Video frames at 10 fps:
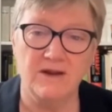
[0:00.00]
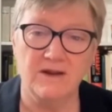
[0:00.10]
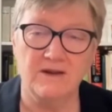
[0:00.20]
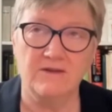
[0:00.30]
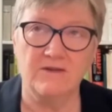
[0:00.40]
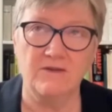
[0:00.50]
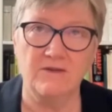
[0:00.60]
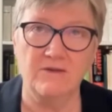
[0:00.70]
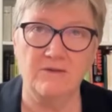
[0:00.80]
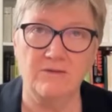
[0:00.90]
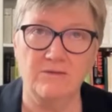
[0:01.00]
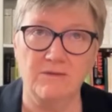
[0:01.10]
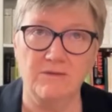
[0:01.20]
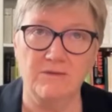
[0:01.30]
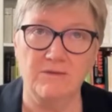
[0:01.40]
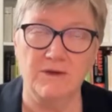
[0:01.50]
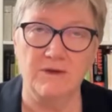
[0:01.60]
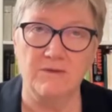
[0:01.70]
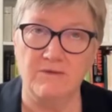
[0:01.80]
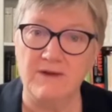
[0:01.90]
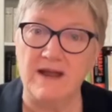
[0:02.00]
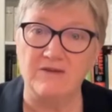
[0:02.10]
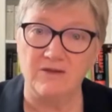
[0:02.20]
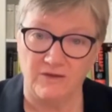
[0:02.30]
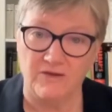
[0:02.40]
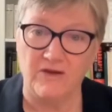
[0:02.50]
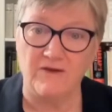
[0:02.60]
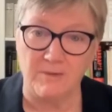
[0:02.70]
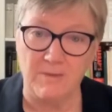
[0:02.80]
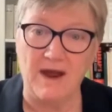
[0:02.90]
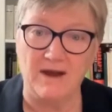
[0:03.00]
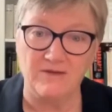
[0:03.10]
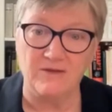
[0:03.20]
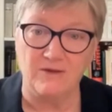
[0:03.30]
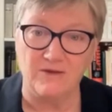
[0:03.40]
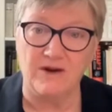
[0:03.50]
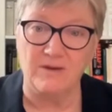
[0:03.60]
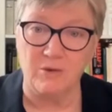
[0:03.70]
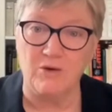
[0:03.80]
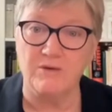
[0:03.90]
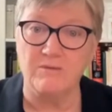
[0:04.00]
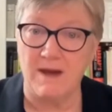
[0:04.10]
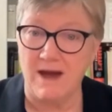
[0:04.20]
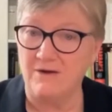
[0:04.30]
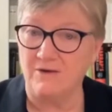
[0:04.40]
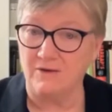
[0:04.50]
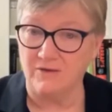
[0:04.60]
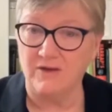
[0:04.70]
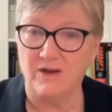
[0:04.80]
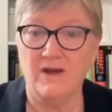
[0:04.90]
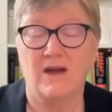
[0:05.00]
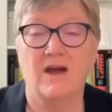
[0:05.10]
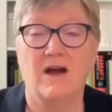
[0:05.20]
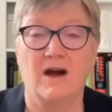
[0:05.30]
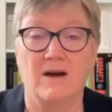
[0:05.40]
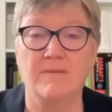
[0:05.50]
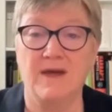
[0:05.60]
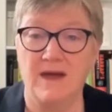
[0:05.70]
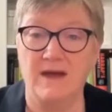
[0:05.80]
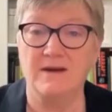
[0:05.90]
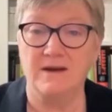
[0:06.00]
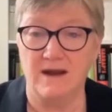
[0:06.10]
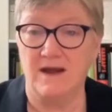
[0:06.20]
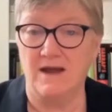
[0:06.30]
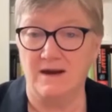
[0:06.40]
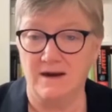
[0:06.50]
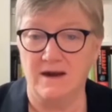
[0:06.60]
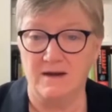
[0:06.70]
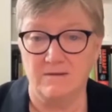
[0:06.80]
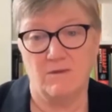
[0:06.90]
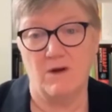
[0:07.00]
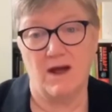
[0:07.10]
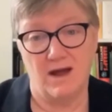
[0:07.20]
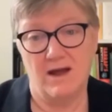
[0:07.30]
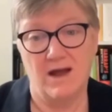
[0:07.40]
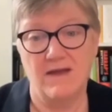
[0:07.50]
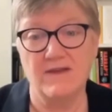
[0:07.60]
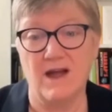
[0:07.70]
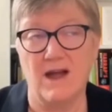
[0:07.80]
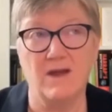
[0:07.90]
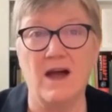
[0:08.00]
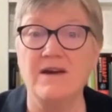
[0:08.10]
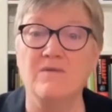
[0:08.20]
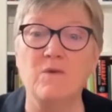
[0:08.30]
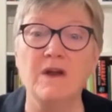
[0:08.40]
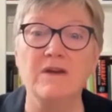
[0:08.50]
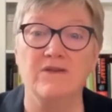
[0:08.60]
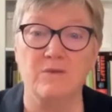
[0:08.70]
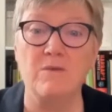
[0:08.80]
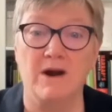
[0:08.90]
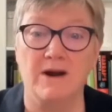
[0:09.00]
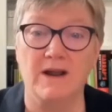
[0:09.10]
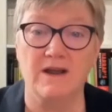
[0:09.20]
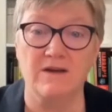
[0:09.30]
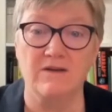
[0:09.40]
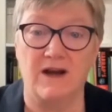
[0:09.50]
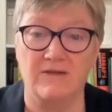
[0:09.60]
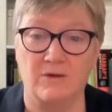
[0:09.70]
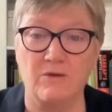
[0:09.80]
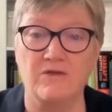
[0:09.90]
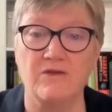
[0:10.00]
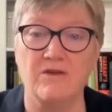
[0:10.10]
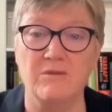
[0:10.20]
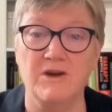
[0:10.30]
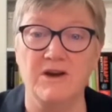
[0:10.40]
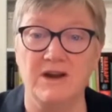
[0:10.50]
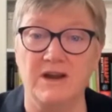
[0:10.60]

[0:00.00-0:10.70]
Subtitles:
to the reflections of our pastors on important matters, and the kind of witness we want to give as a Christian community